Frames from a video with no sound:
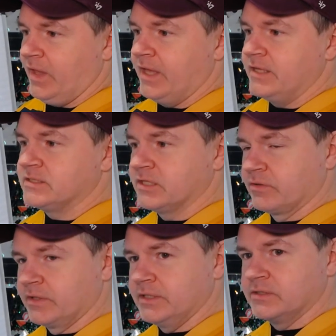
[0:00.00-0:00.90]

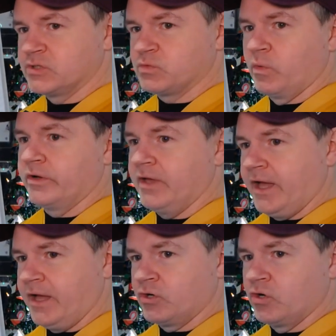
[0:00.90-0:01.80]
series where you
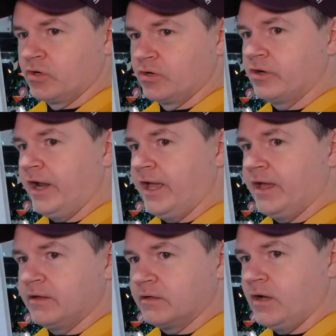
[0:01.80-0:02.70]
had her
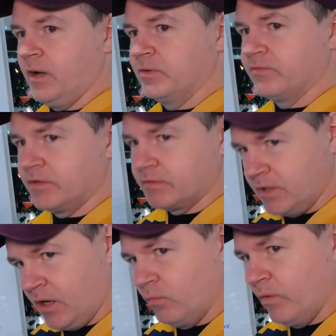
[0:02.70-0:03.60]
and a couple of other
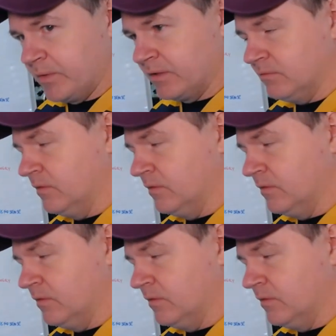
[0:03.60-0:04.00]
young women